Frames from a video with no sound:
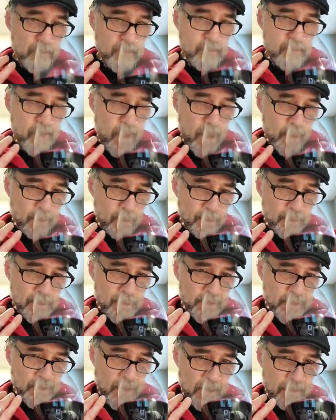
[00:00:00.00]
not over
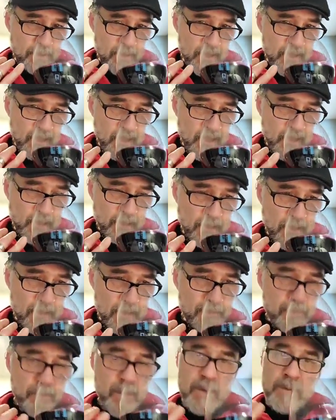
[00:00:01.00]
the top, but a little
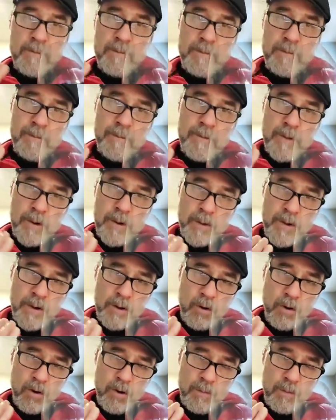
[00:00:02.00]
bit
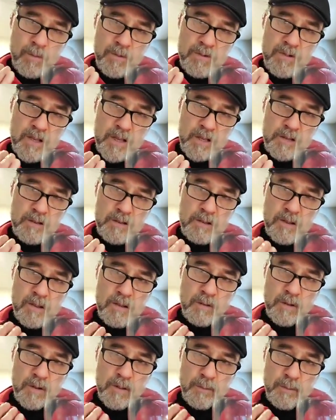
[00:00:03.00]
veering almost into the
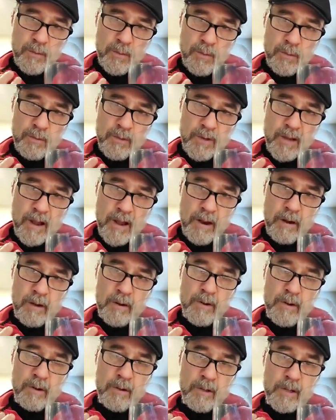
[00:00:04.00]
sort of the prune
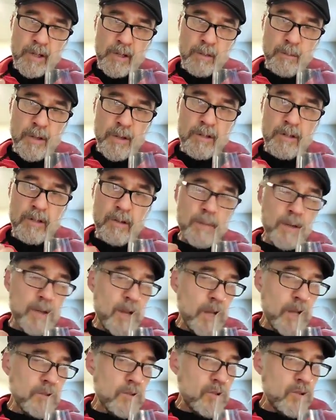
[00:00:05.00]
character a little bit too, but
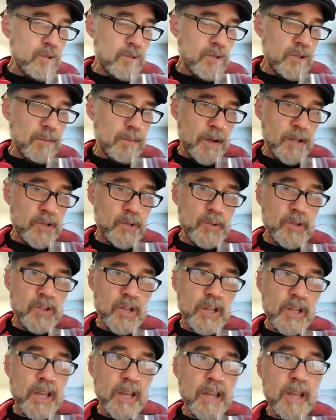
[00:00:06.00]
not too much, which
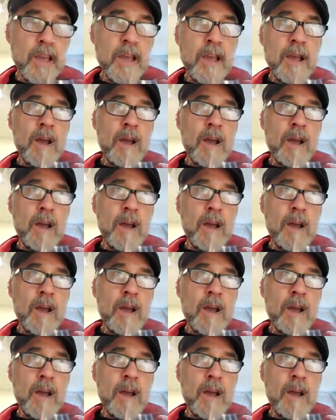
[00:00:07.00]
I like.